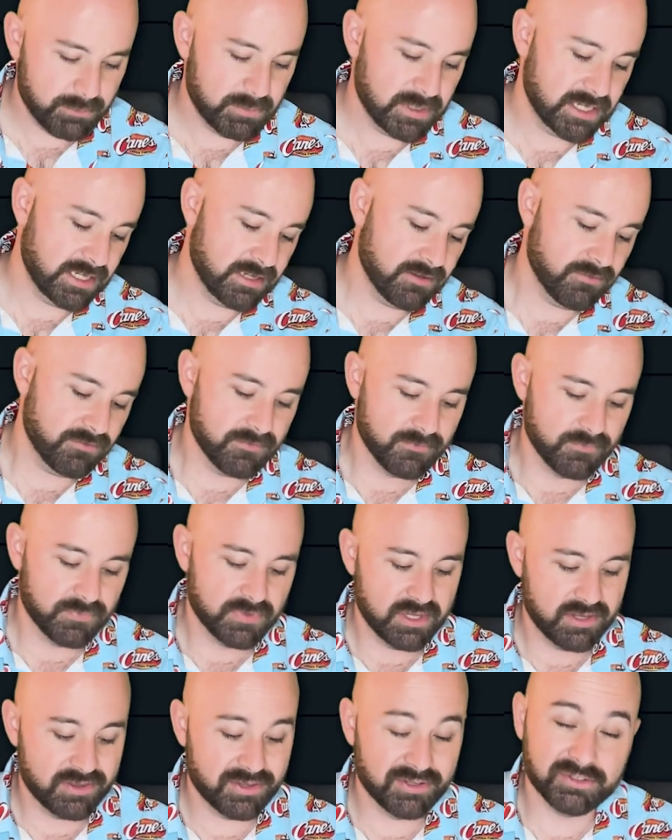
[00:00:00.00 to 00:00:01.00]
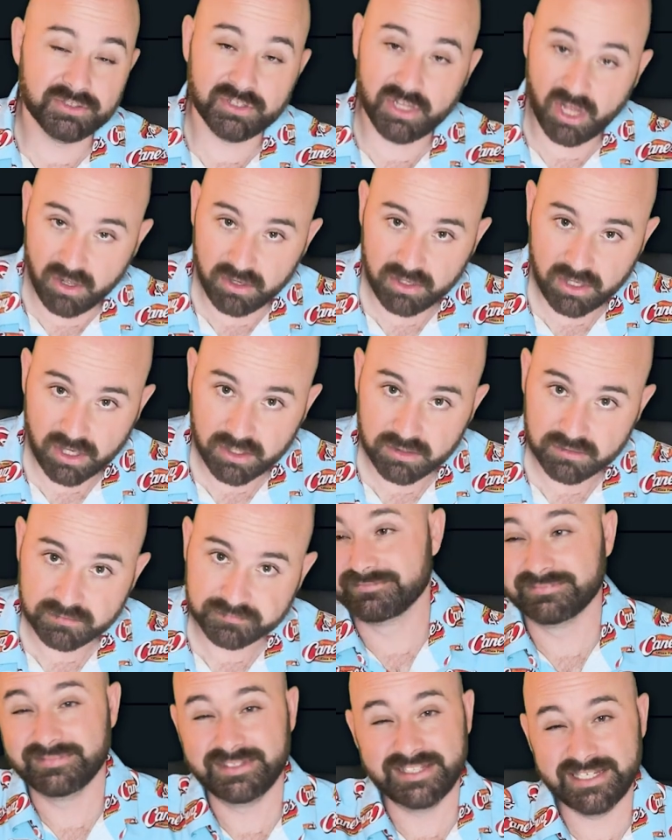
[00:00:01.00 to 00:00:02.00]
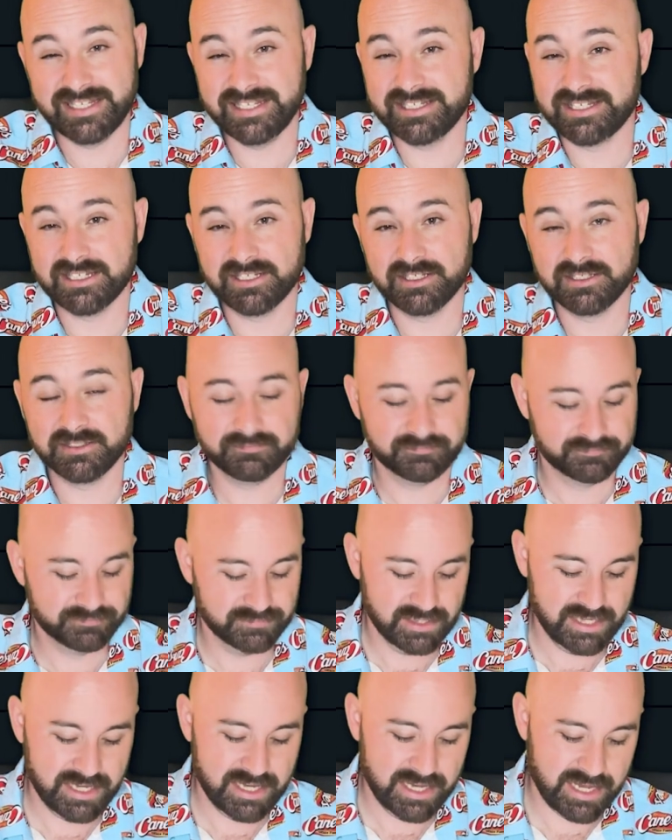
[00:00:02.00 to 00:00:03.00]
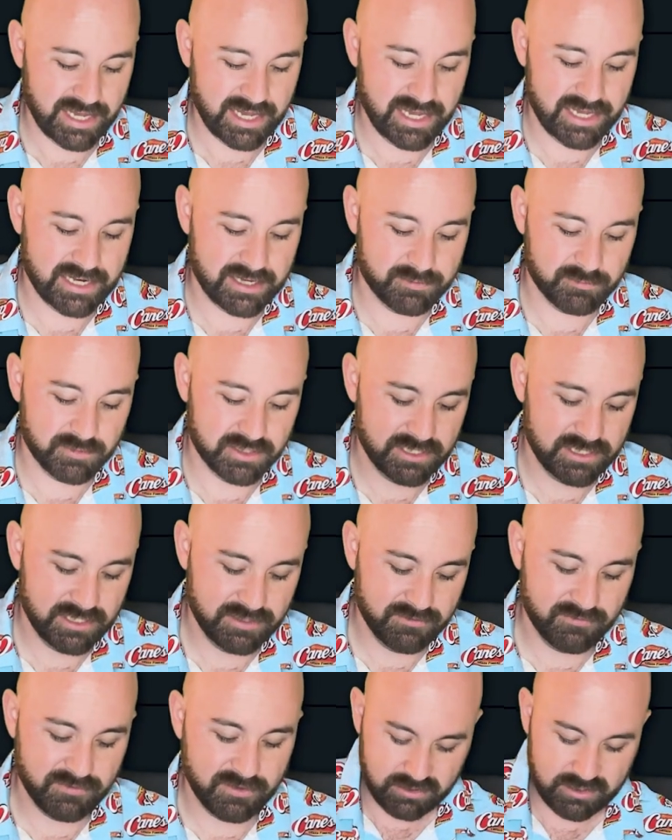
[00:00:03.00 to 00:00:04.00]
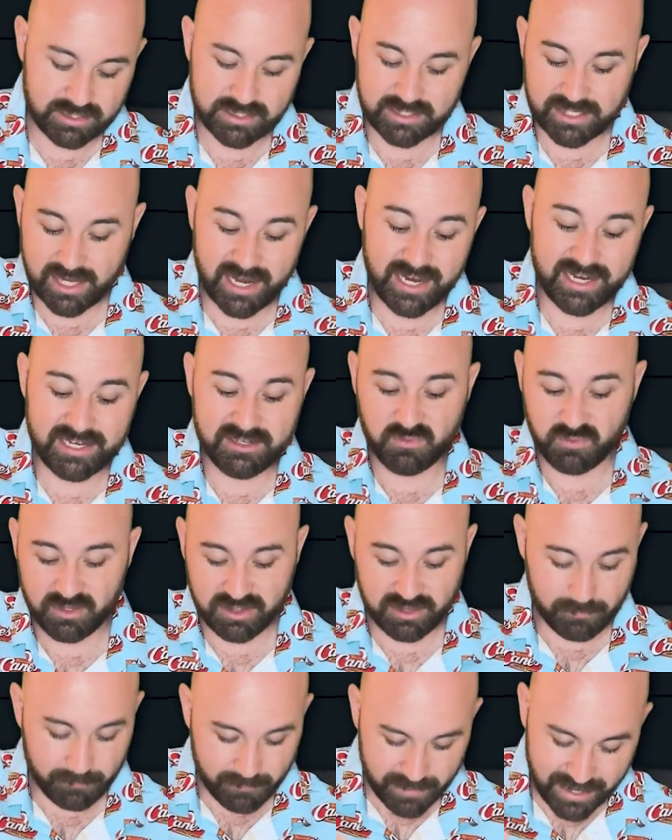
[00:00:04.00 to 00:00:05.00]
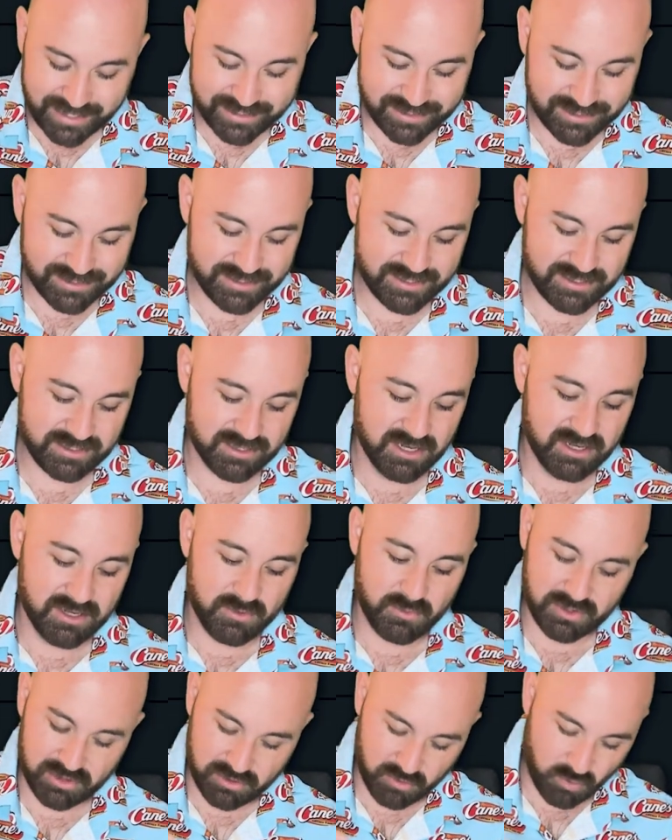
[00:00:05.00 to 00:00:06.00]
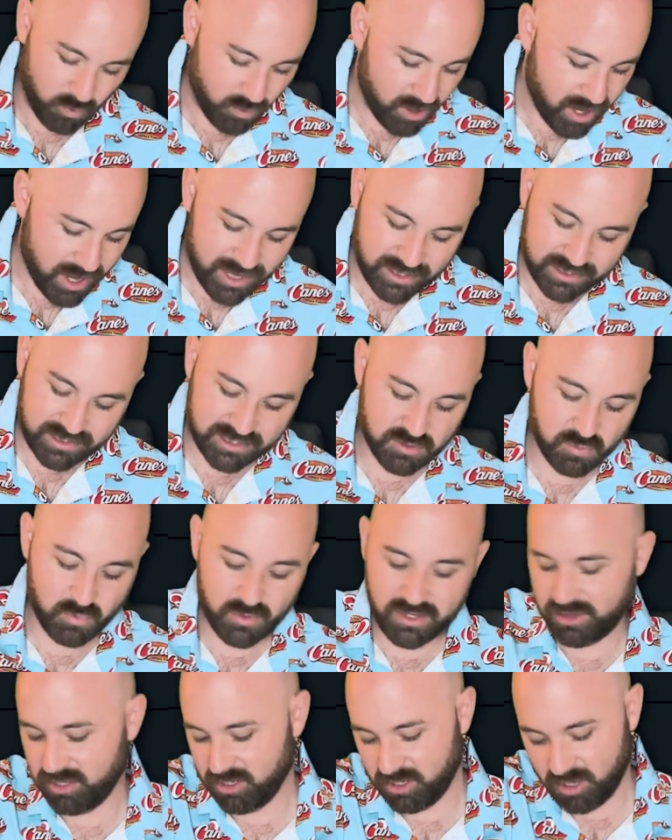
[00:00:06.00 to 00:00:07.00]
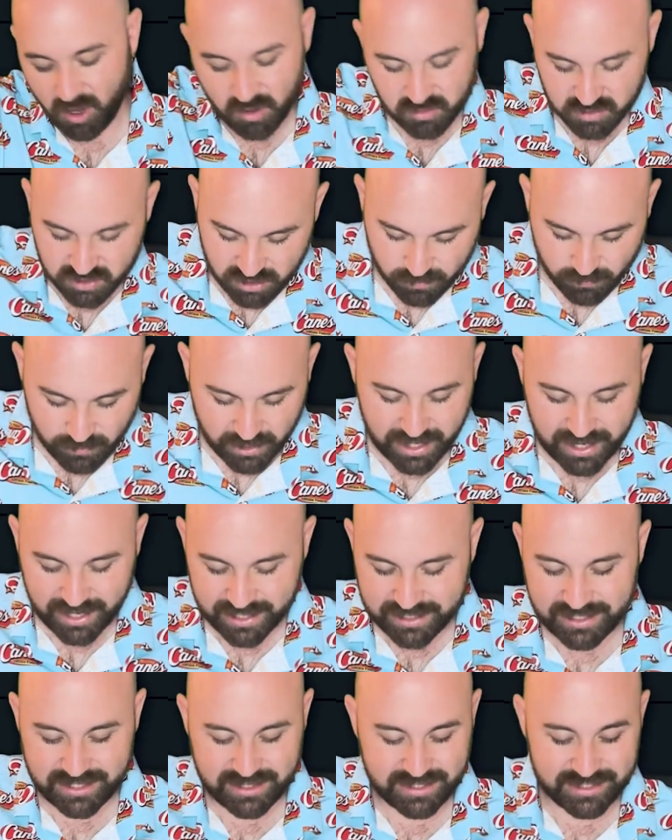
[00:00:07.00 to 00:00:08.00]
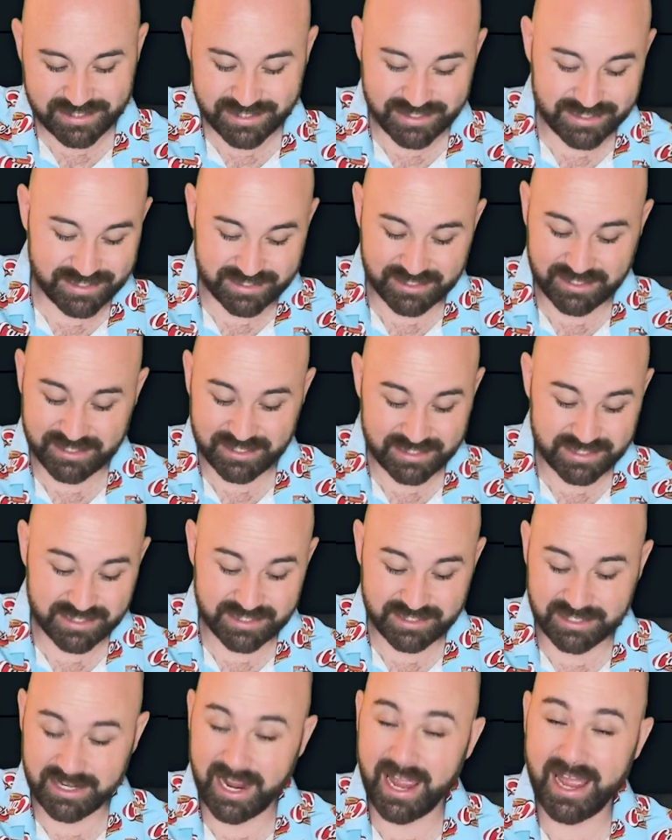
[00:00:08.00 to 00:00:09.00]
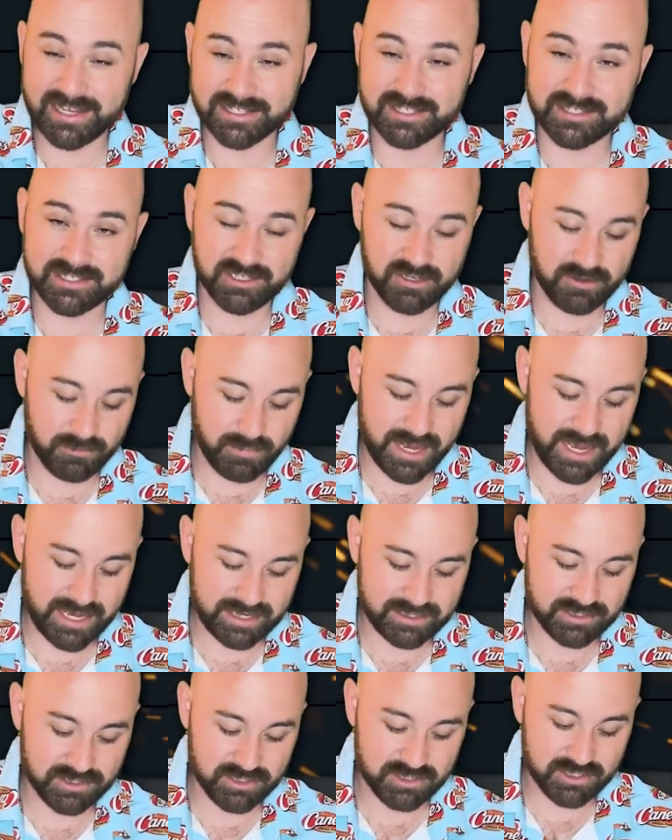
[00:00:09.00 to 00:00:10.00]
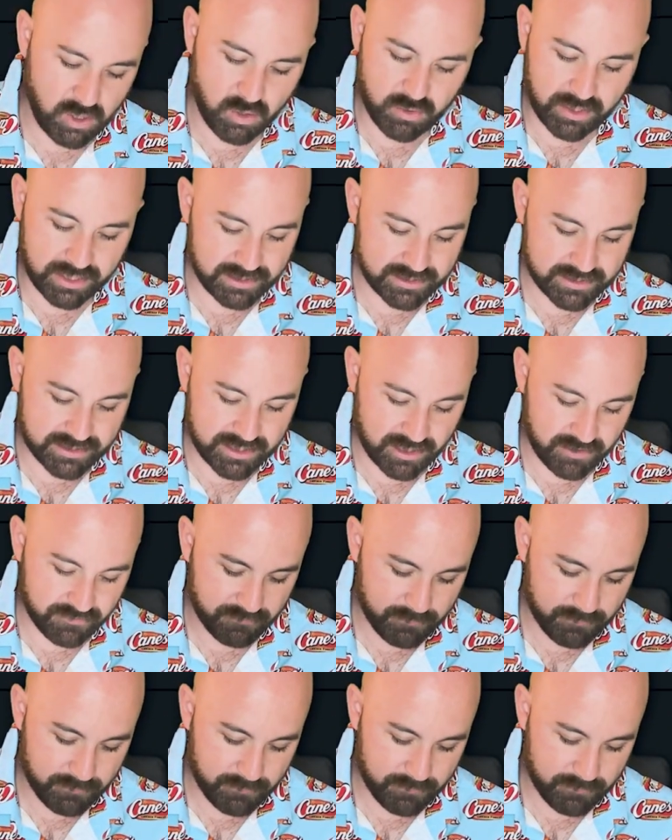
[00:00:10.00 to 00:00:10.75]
gonna give the logo D tier, and I'm gonna give the sign with the mantas, with the rocks, with the coaster behind it. This is an S tier package. Okay, let's get off